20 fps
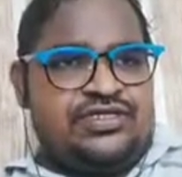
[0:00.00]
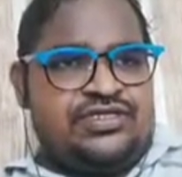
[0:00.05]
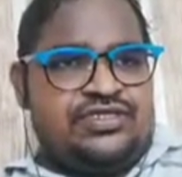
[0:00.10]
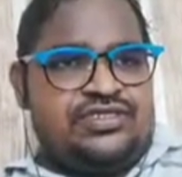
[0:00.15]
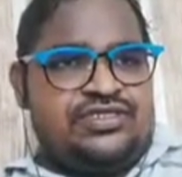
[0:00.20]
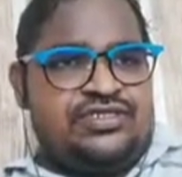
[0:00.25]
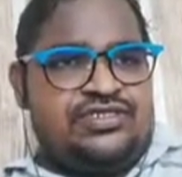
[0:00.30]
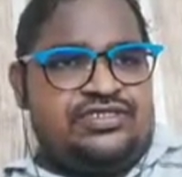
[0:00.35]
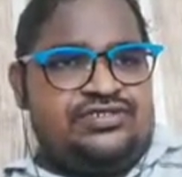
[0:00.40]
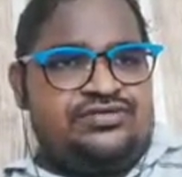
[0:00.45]

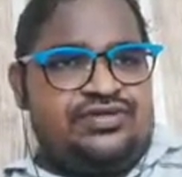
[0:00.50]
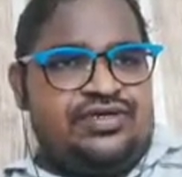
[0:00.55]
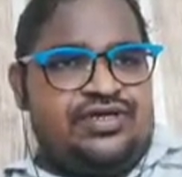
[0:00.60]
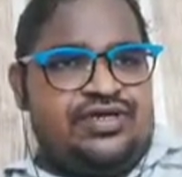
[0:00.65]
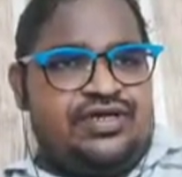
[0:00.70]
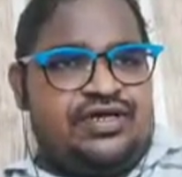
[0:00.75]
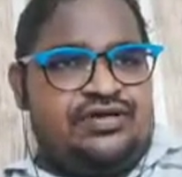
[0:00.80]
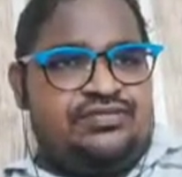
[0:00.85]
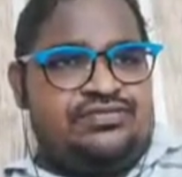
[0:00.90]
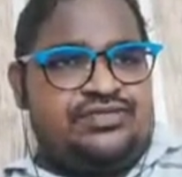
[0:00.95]
This will
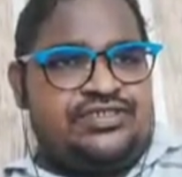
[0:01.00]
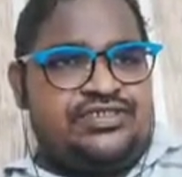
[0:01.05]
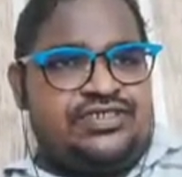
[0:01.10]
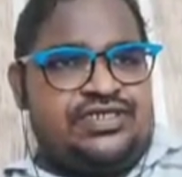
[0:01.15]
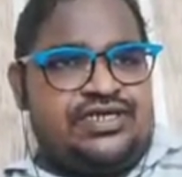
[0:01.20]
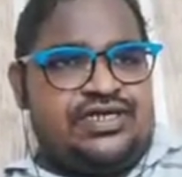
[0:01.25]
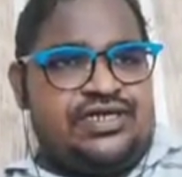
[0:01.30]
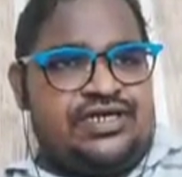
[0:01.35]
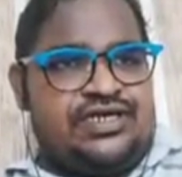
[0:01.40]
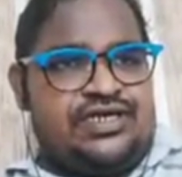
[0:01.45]
comes
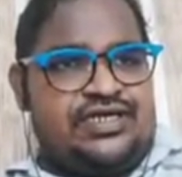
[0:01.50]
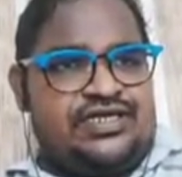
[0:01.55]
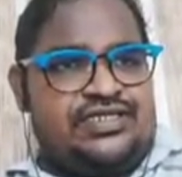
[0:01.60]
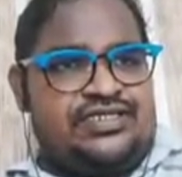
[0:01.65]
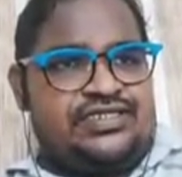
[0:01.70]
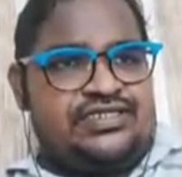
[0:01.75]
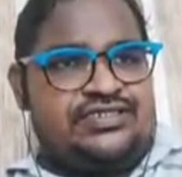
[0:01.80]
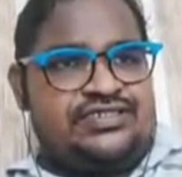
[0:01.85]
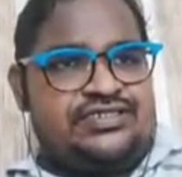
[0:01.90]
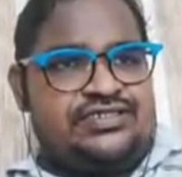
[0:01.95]
here like
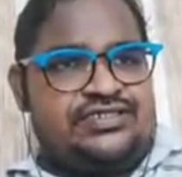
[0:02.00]
this.